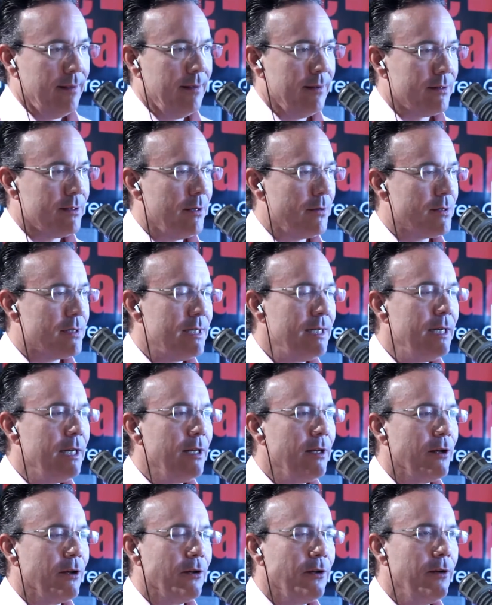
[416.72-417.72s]
So,
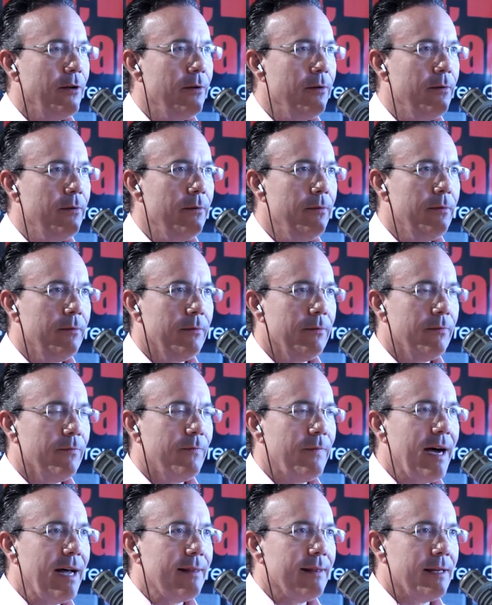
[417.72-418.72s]
Cindy, you
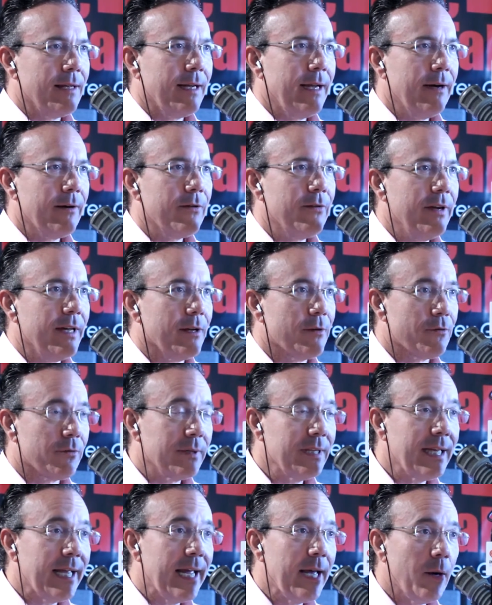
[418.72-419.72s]
find that CareSync has
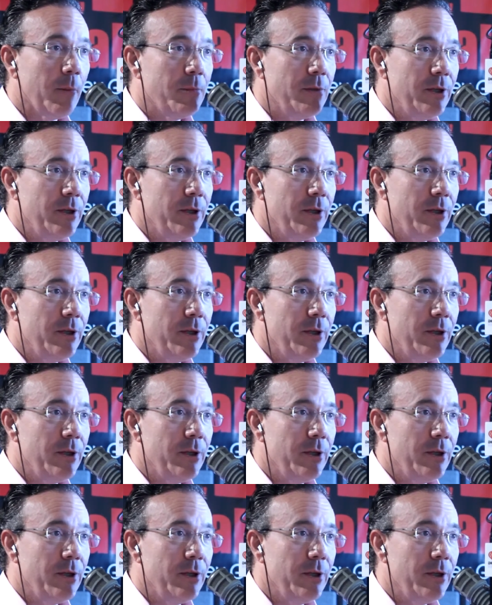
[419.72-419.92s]
really helped